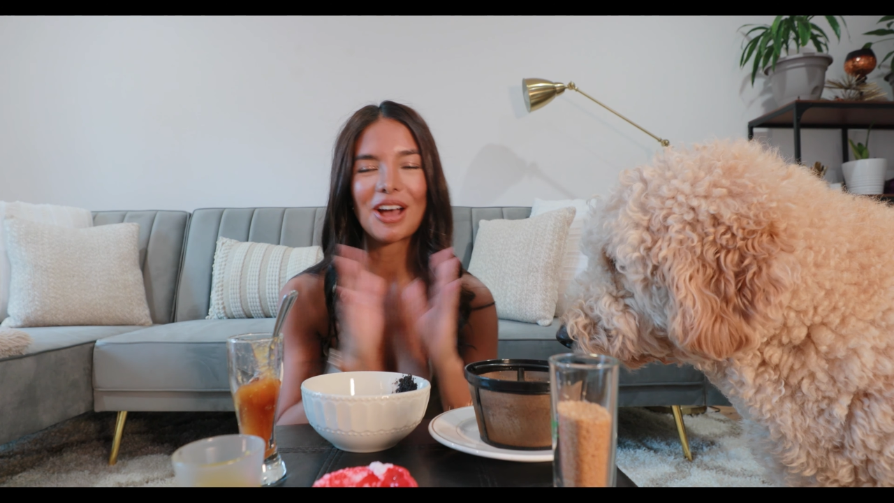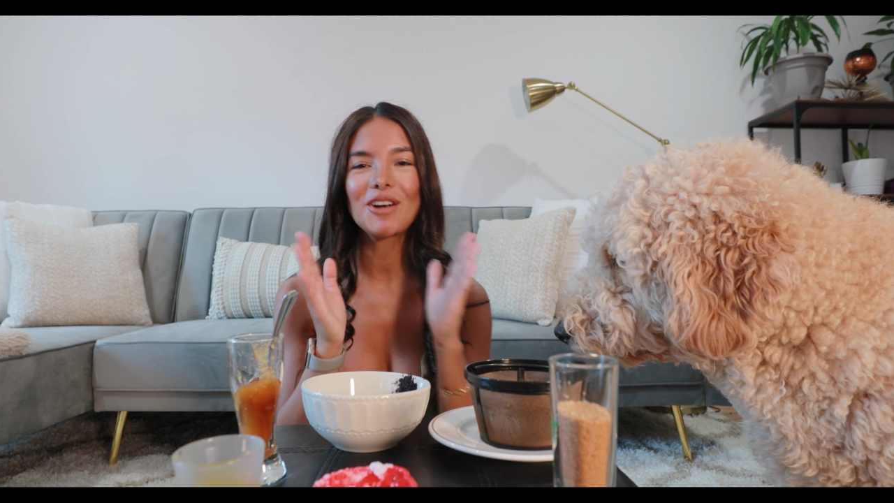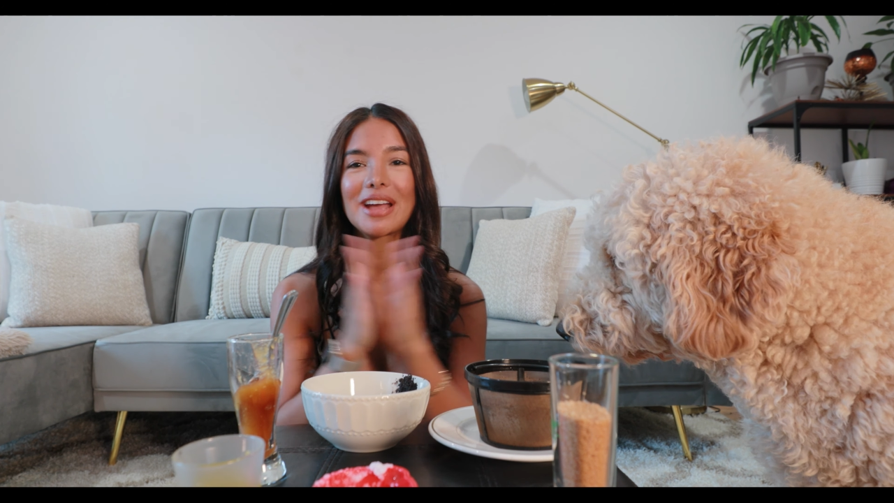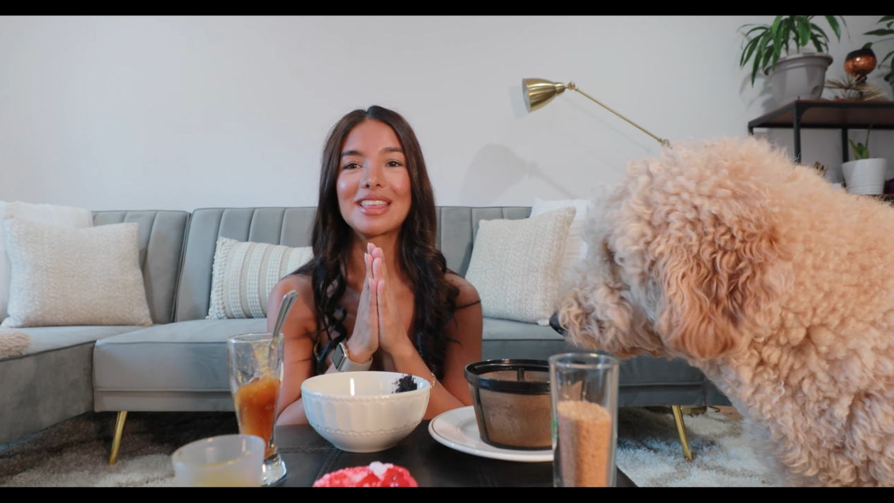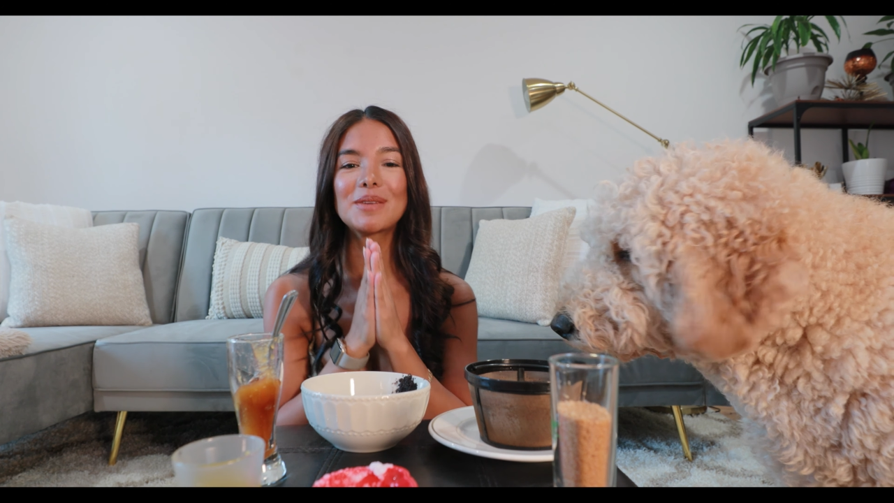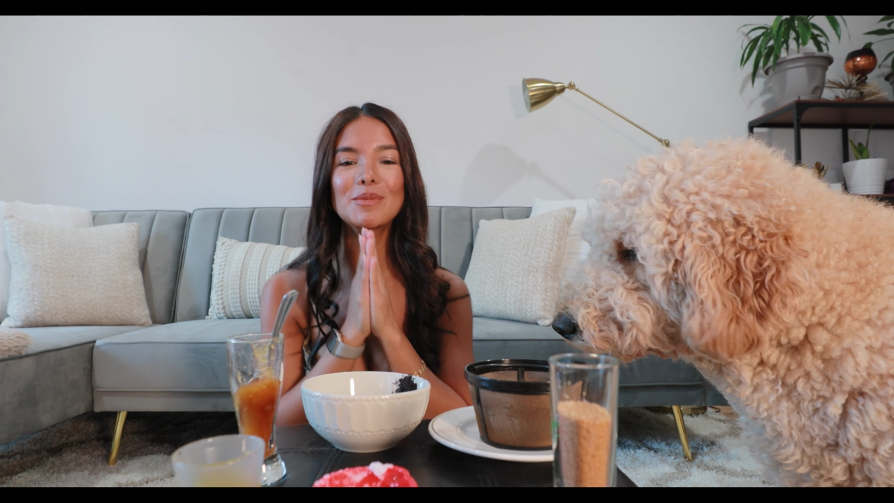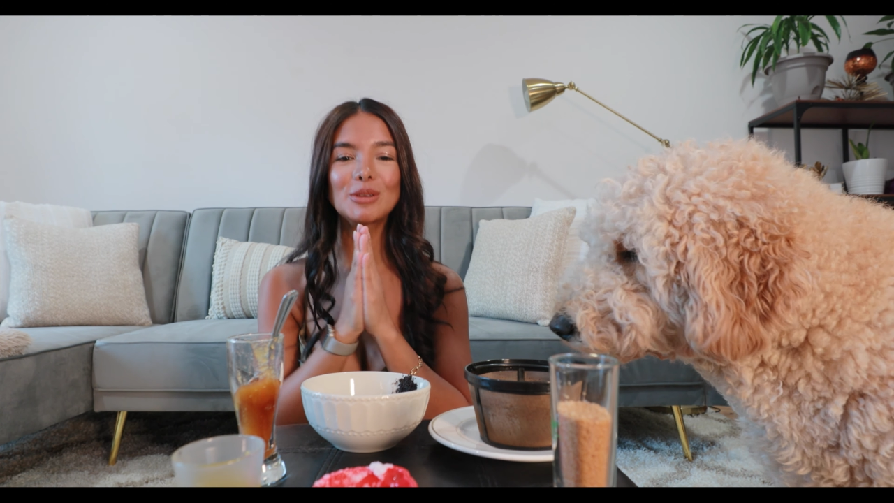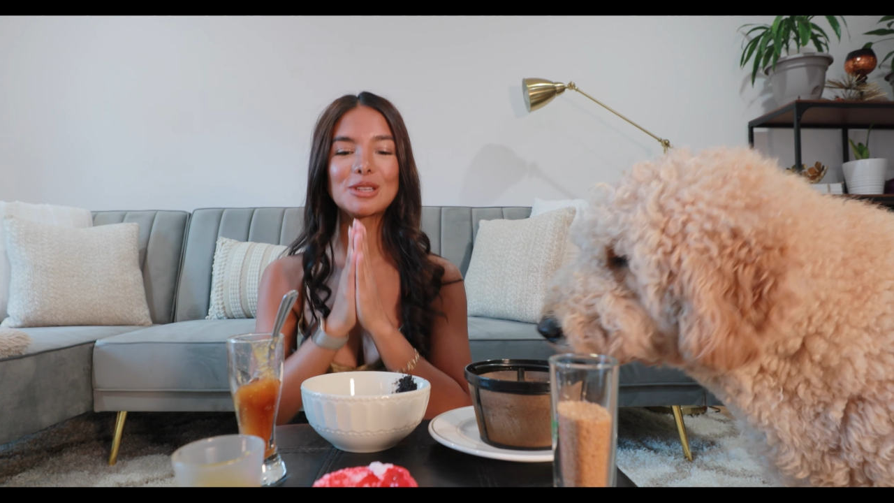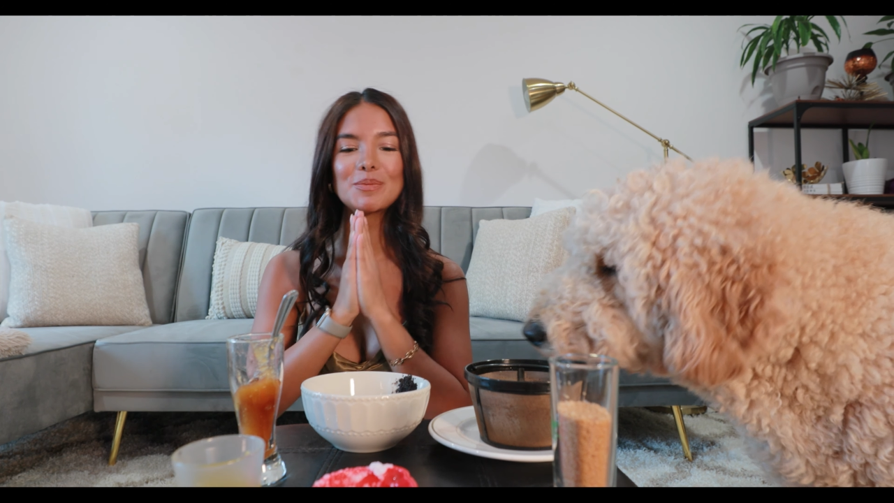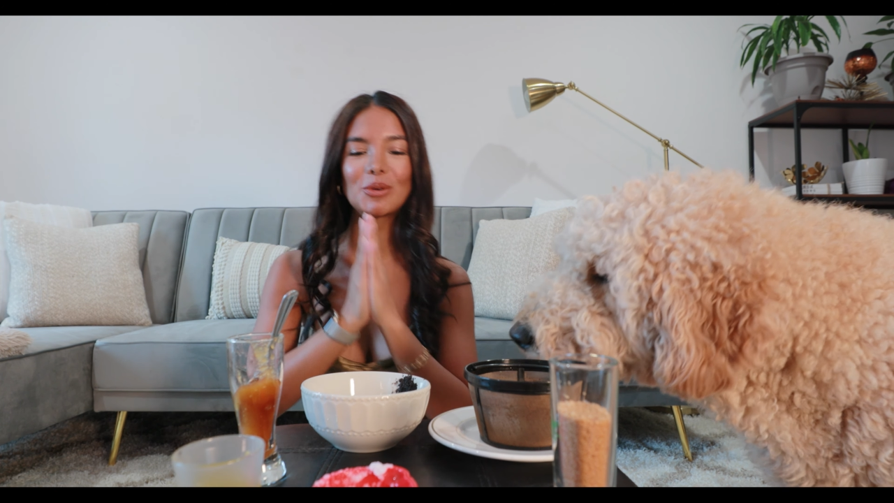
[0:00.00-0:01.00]
Okay, the
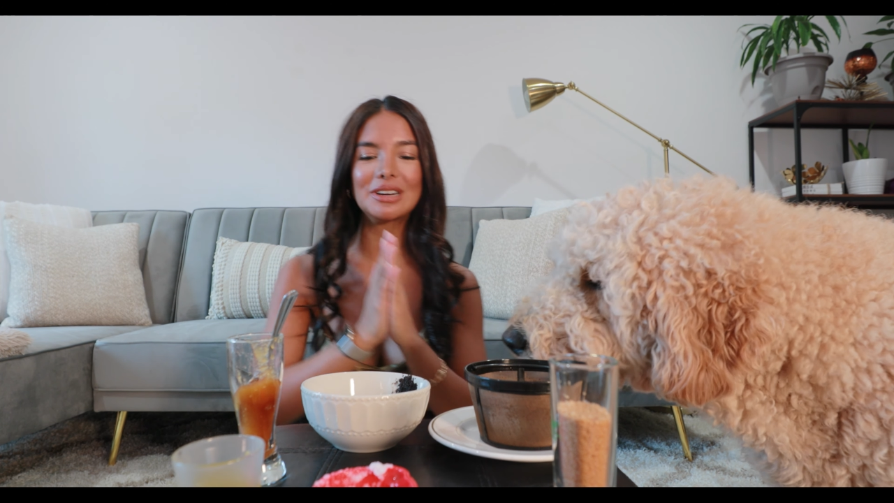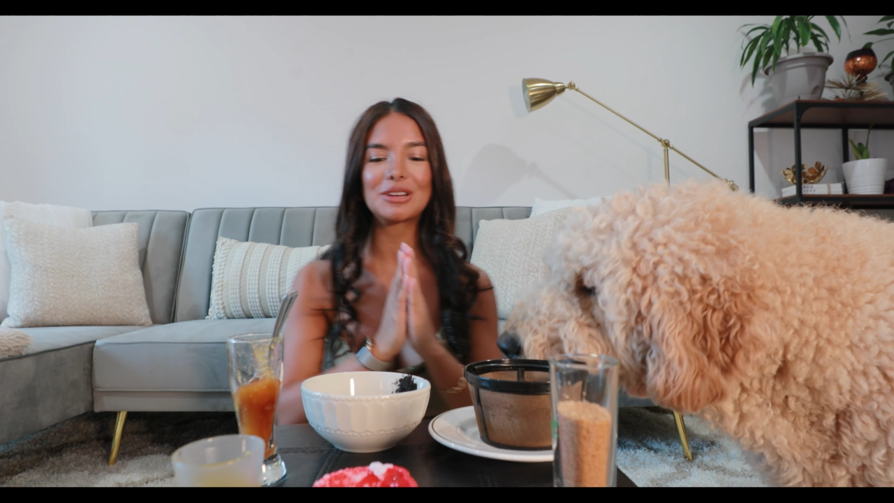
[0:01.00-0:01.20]
most important